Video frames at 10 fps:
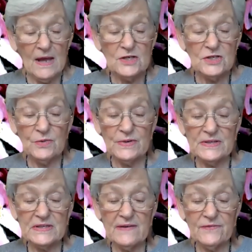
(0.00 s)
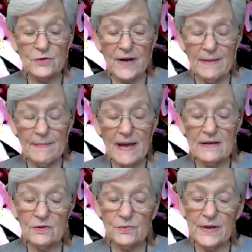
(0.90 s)
She received her MA
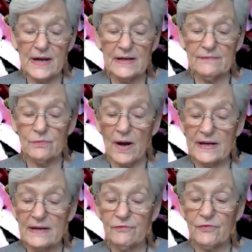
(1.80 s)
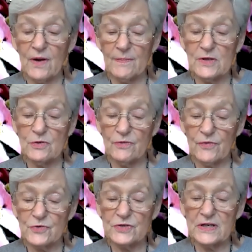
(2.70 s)
in creative writing from the
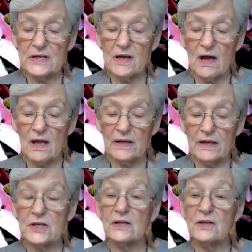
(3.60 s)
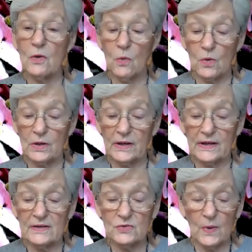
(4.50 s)
University College in Cork
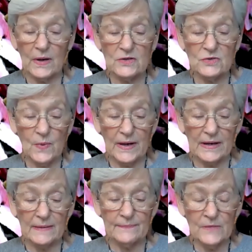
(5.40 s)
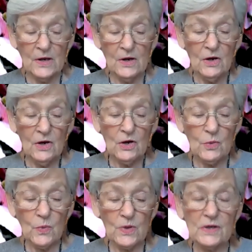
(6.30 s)
in 2020. Her
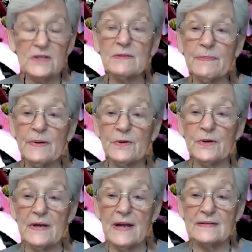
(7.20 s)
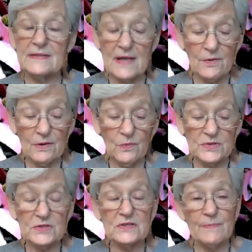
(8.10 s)
work has appeared in Etc.,
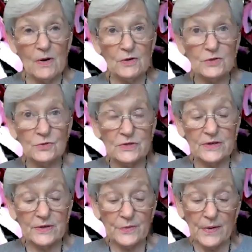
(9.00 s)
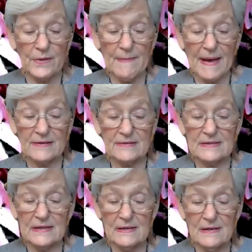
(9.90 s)
which is Marshall's literary
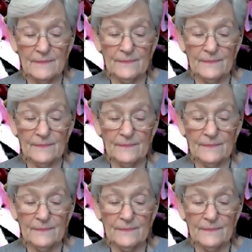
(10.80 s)
magazine,